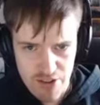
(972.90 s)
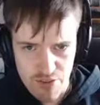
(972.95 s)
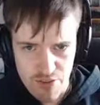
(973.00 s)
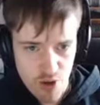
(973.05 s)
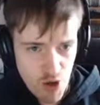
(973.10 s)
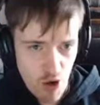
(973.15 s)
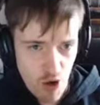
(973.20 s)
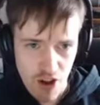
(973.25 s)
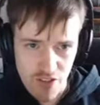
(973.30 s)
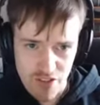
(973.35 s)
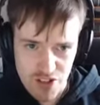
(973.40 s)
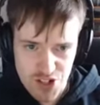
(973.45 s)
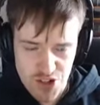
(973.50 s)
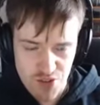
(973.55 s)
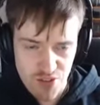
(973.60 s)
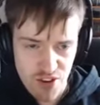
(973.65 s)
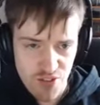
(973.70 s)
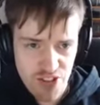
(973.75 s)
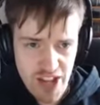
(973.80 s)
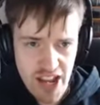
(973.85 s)
regardless
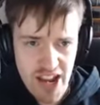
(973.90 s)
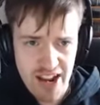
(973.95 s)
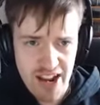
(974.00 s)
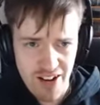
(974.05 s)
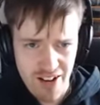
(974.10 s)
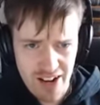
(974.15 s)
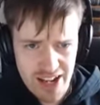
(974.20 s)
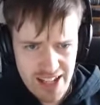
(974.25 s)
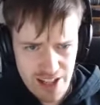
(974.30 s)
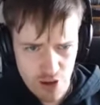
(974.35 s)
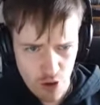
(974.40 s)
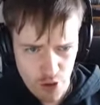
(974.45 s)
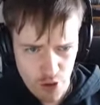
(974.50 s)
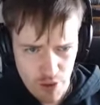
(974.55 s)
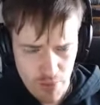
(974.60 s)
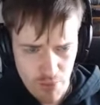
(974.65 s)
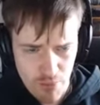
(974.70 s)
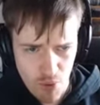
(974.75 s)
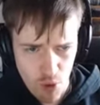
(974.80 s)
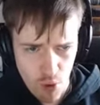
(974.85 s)
of if the AI kill
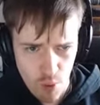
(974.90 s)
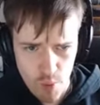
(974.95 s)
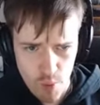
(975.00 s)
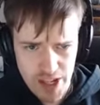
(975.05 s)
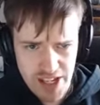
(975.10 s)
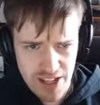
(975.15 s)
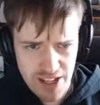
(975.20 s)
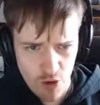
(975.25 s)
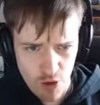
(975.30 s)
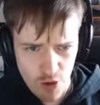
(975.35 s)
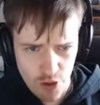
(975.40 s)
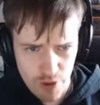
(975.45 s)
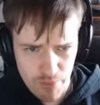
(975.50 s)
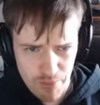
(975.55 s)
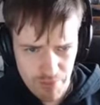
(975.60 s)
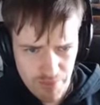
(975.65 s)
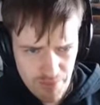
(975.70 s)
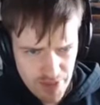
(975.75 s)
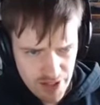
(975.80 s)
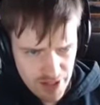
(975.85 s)
them or we kill
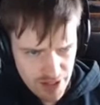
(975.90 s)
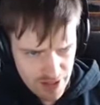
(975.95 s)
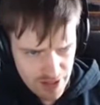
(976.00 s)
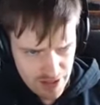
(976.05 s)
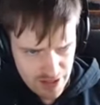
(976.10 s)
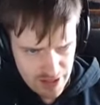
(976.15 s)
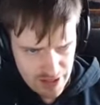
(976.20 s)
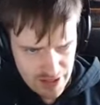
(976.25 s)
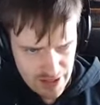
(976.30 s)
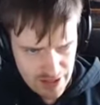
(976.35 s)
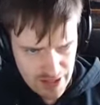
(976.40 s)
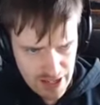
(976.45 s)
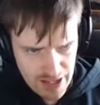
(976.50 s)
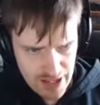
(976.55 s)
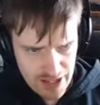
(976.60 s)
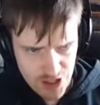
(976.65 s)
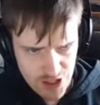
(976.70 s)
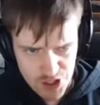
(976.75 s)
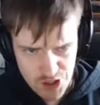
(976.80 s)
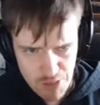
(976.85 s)
them,
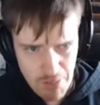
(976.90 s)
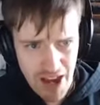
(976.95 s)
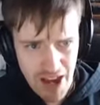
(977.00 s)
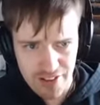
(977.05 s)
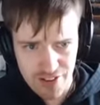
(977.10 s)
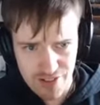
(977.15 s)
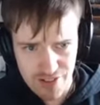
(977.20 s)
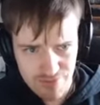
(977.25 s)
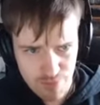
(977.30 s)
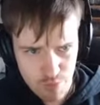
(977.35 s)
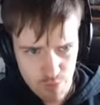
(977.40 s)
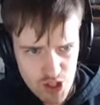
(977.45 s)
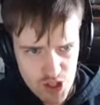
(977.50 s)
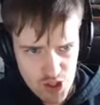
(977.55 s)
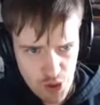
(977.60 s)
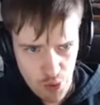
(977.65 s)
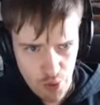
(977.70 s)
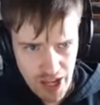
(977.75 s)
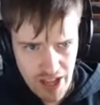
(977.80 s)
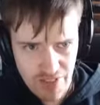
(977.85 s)
it doesn't matter. We
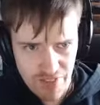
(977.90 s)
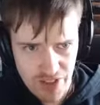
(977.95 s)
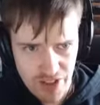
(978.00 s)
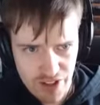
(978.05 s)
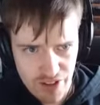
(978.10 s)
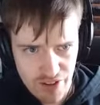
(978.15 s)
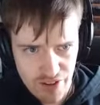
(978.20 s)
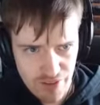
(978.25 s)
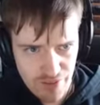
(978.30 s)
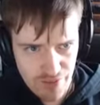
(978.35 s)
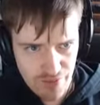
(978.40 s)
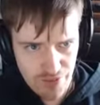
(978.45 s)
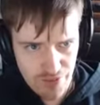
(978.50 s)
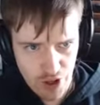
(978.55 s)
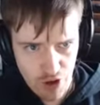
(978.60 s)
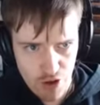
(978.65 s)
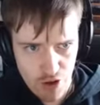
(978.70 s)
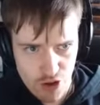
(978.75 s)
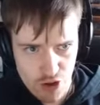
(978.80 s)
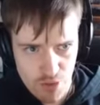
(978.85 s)
still get the, the
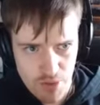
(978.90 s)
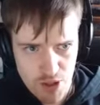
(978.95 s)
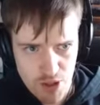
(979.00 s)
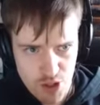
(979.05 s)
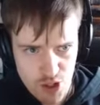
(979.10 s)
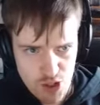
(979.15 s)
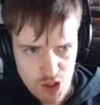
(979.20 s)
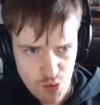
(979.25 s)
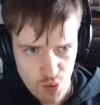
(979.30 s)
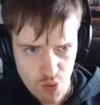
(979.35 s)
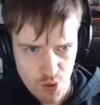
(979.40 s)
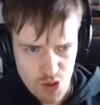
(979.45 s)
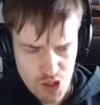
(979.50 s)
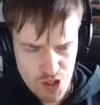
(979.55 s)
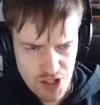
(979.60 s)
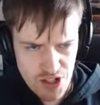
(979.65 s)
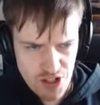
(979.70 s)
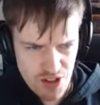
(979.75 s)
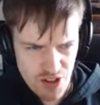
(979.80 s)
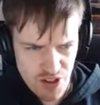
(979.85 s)
contribution towards
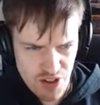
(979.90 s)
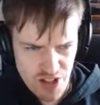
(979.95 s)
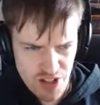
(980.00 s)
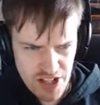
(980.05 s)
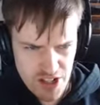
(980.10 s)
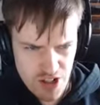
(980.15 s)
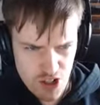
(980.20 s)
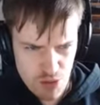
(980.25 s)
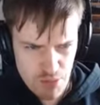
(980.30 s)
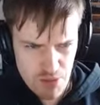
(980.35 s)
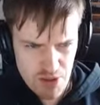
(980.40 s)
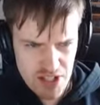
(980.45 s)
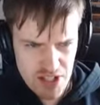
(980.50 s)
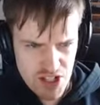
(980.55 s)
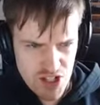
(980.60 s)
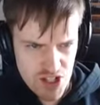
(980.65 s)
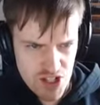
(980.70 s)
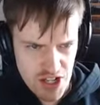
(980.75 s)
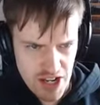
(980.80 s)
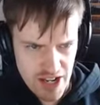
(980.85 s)
it. Lernie, could you
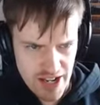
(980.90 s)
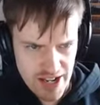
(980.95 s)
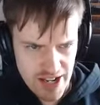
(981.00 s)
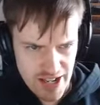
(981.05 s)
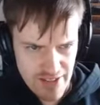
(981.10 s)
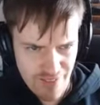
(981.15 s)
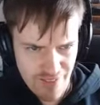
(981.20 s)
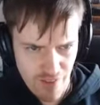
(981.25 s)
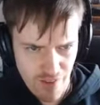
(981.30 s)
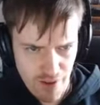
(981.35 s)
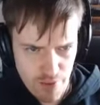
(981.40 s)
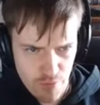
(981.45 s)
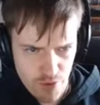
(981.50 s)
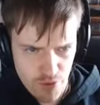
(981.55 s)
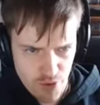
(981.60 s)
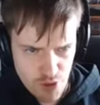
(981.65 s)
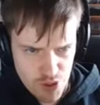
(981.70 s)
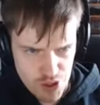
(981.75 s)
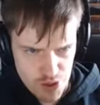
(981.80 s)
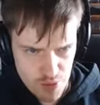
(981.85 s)
please stay in line
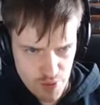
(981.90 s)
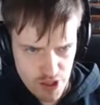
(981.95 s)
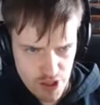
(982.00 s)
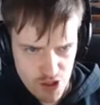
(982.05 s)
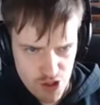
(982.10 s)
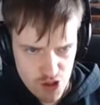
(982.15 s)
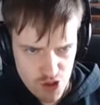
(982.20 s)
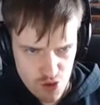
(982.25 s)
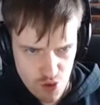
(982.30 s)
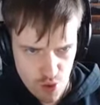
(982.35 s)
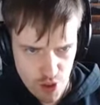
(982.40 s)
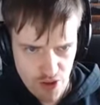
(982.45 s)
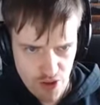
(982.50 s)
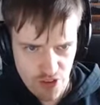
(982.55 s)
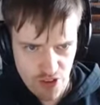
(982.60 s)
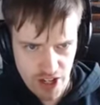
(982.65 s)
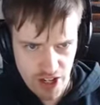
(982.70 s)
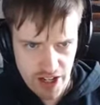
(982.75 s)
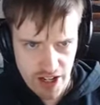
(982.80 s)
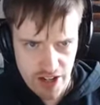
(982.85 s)
with us so we can destroy your
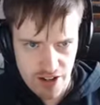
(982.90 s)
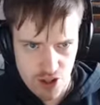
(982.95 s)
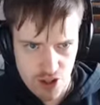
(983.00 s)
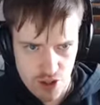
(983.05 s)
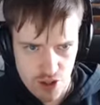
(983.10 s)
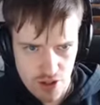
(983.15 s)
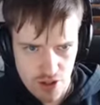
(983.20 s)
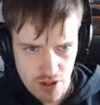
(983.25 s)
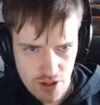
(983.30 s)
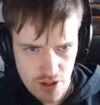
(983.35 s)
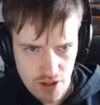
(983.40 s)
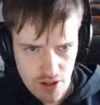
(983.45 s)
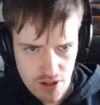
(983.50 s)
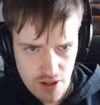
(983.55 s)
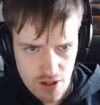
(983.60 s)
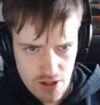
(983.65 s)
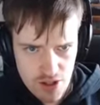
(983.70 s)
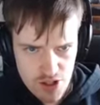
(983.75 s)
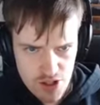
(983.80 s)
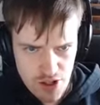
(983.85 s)
fucking engine?
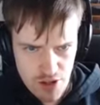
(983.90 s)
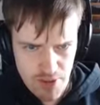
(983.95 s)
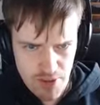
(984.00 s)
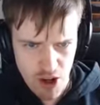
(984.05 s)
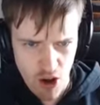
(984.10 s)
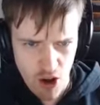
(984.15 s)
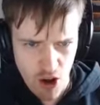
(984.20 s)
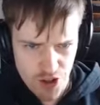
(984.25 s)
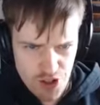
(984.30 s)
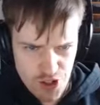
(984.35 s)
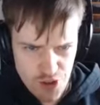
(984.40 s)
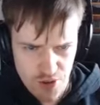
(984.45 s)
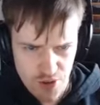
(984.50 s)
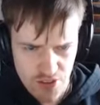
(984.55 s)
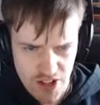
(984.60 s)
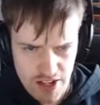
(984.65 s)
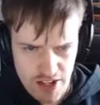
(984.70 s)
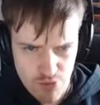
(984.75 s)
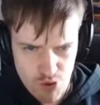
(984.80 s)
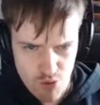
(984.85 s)
It's gonna be hard to
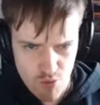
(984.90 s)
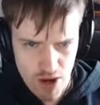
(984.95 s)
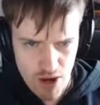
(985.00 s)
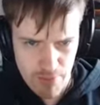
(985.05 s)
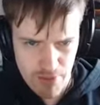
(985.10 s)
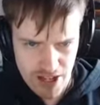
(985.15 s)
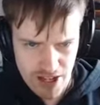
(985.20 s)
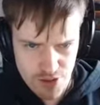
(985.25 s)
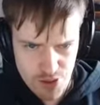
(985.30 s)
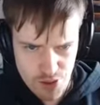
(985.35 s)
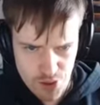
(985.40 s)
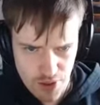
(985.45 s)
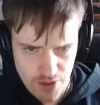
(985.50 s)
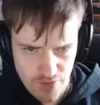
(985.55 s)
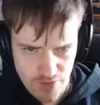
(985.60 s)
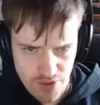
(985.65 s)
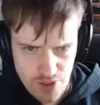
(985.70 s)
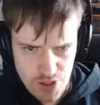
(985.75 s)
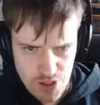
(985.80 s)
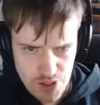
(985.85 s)
if it keeps ramming us like
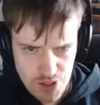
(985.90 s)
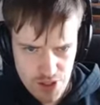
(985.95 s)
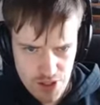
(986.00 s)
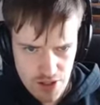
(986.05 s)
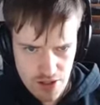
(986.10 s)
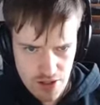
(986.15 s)
this.